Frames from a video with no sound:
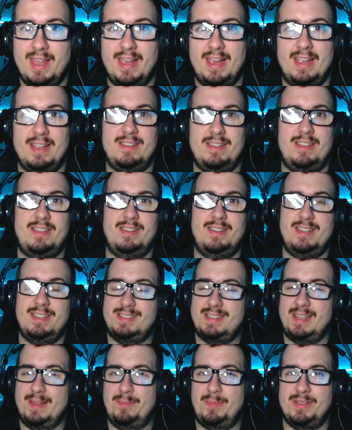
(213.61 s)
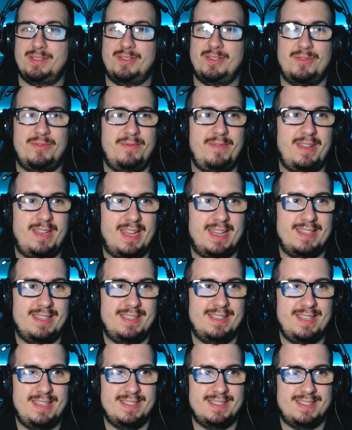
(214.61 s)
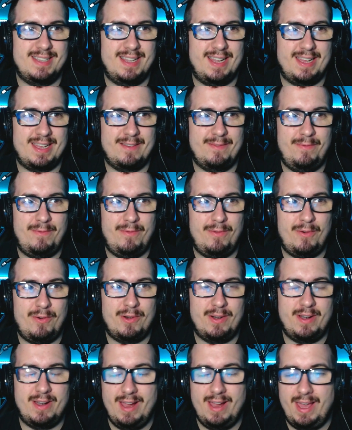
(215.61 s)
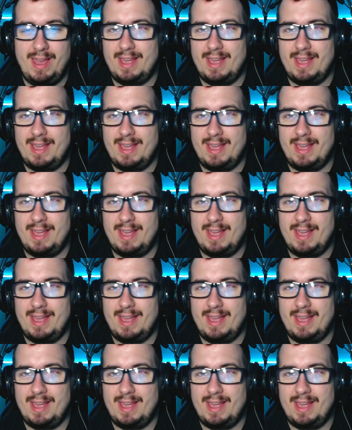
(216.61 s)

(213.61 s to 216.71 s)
And in this episode we had these like four